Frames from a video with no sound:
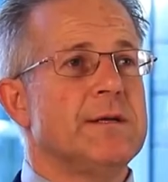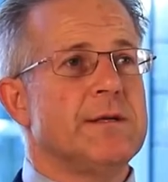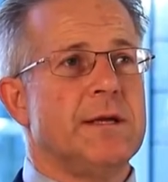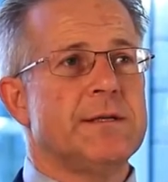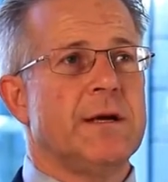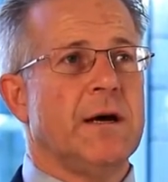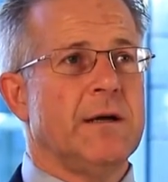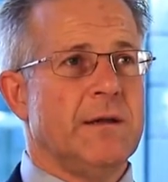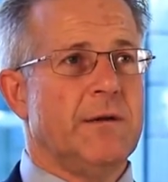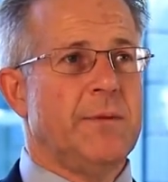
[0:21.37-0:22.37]
So let's talk
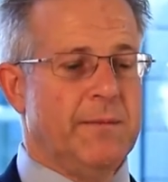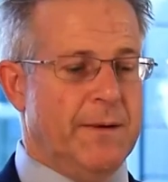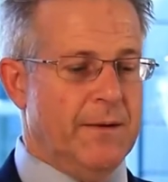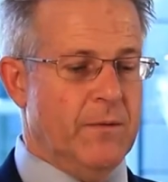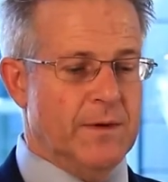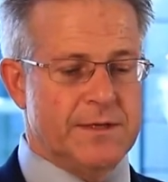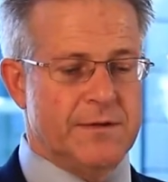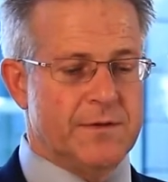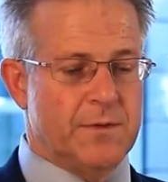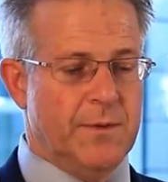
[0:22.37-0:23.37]
a little bit about what's
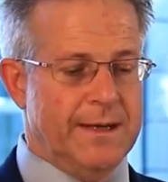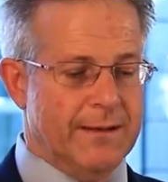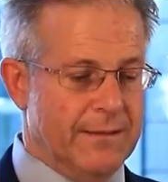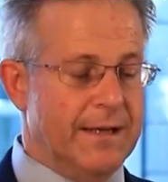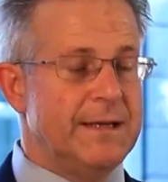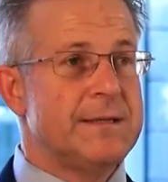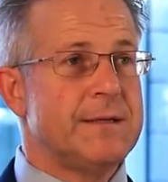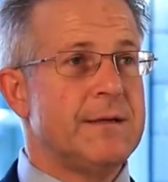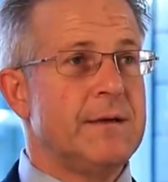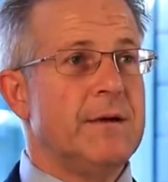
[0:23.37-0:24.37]
in between
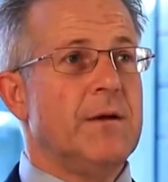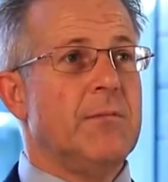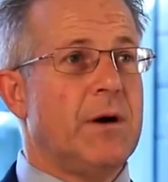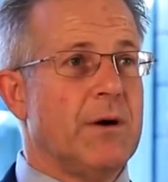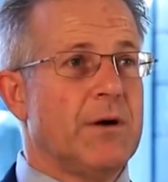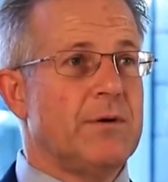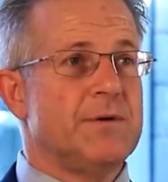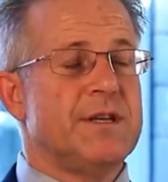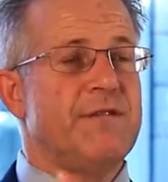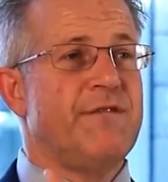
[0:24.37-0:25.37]
lint,
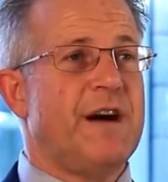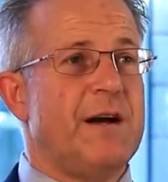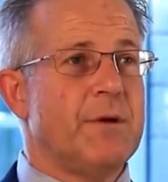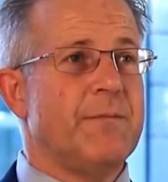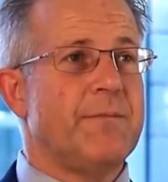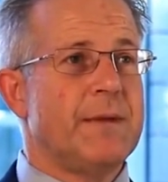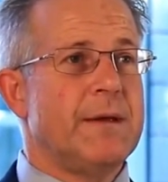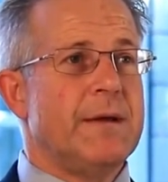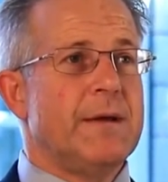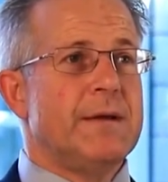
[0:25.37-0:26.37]
particles, and fiber.
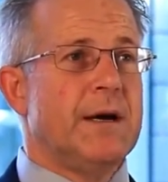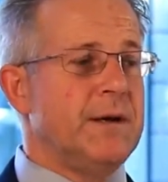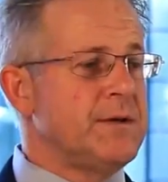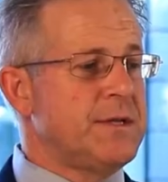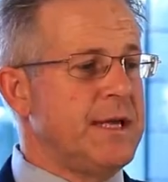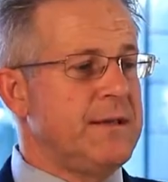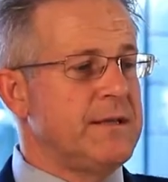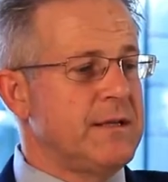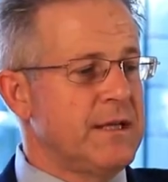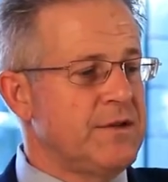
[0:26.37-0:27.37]
To understand
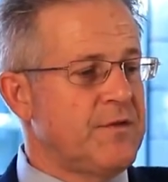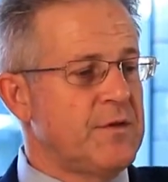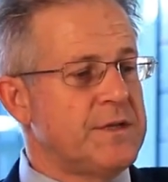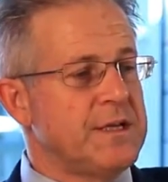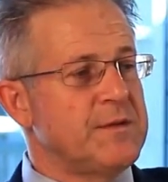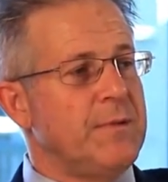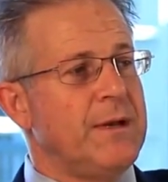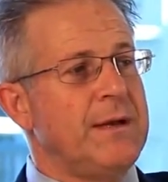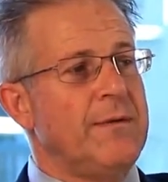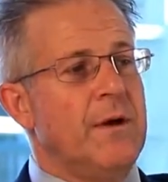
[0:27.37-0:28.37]
this, let's first
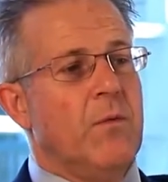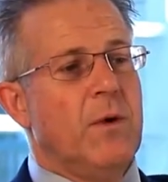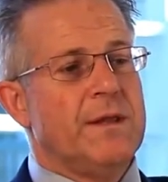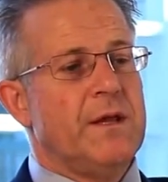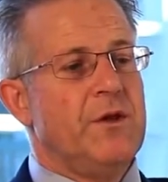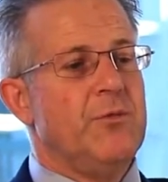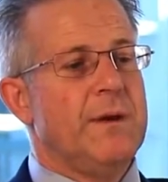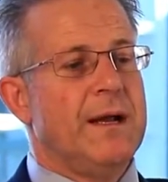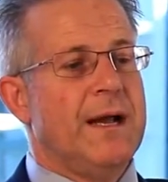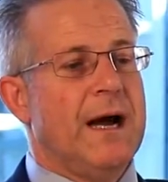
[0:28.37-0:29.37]
explain what the
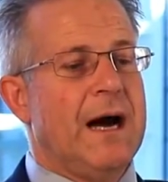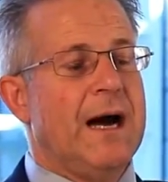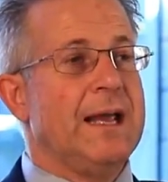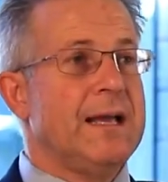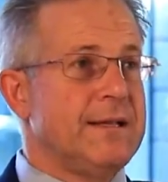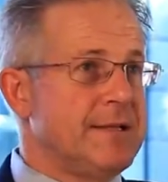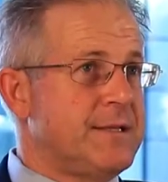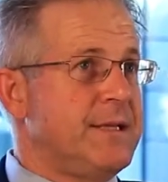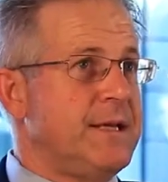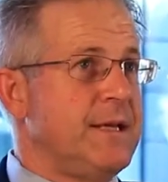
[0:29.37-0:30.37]
human eye can
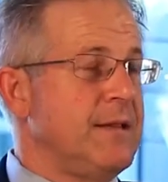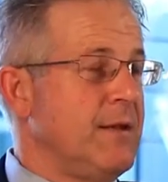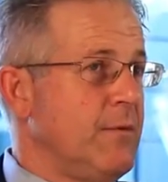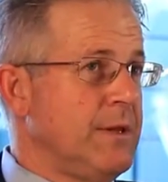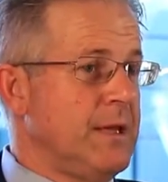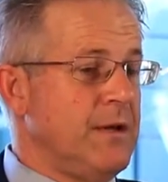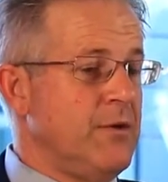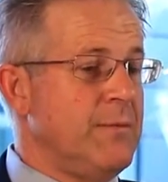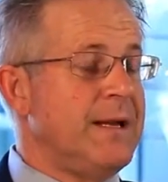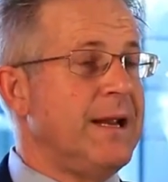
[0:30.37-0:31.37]
see, what the
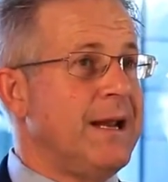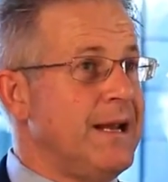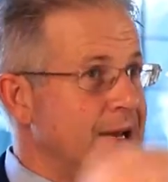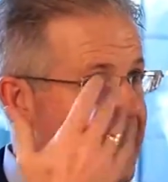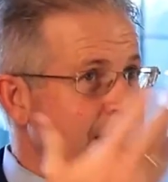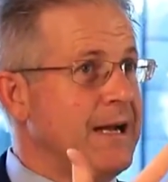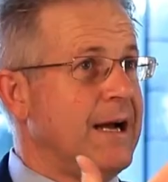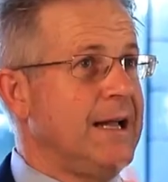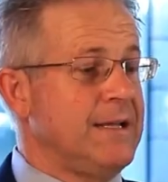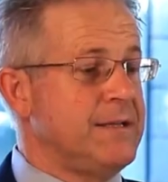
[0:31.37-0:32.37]
human naked
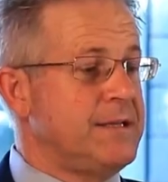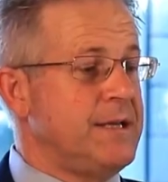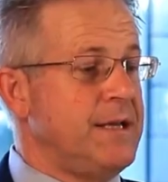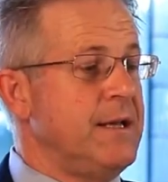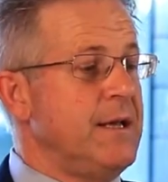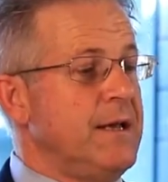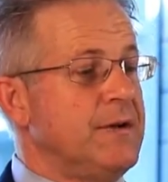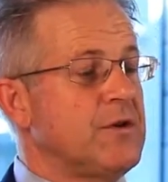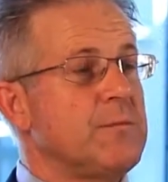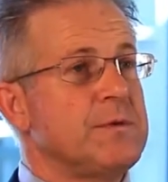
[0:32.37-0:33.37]
eye can see
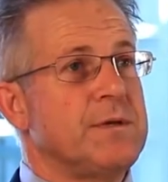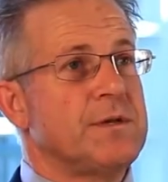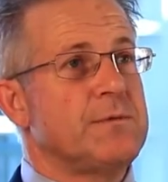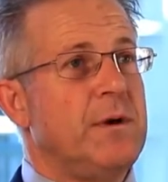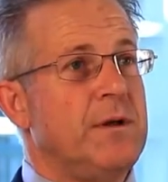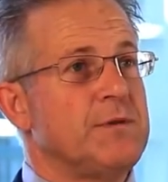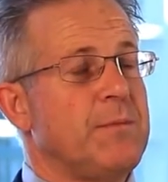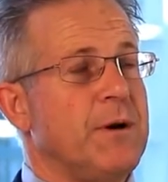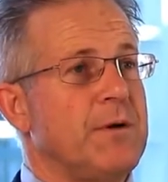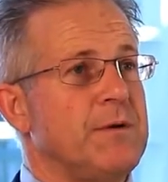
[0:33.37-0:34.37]
in terms of the
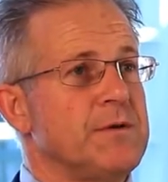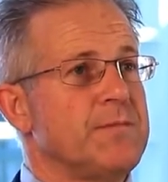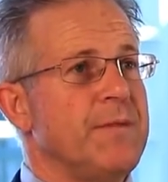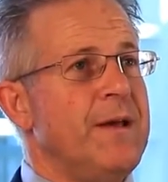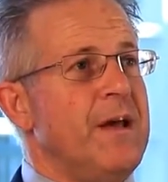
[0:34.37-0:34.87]
smallest particles.